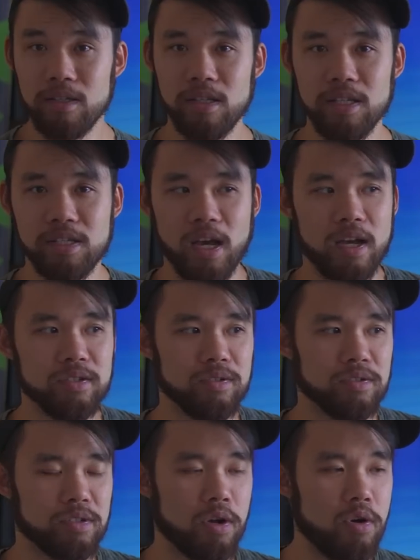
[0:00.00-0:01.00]
These guys
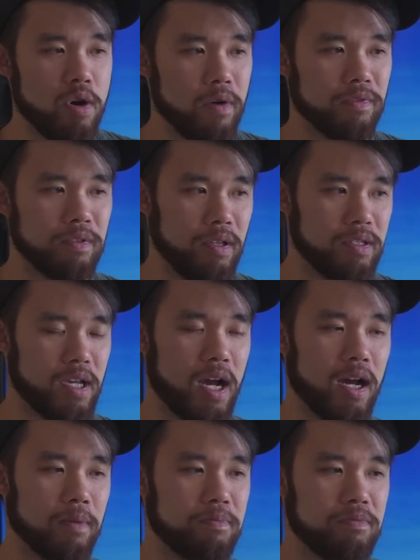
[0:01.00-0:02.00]
are so over the
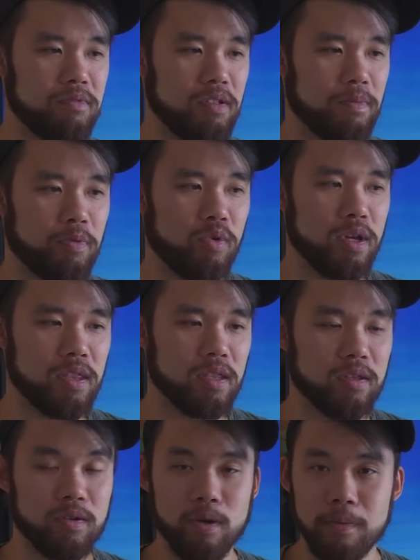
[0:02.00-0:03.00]
top to the point
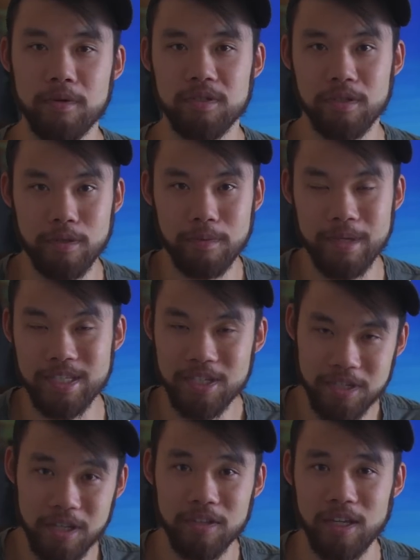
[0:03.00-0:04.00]
that they're almost a little bit
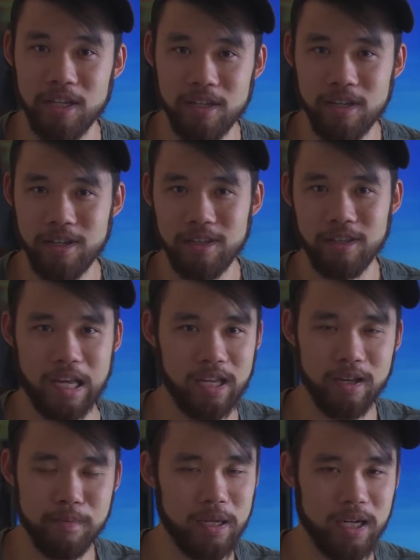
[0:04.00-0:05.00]
silly and
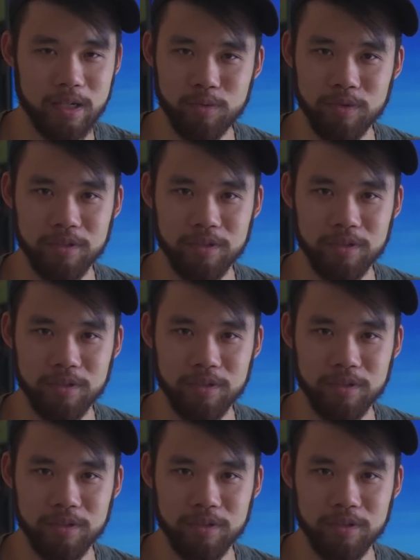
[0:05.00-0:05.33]
like comedic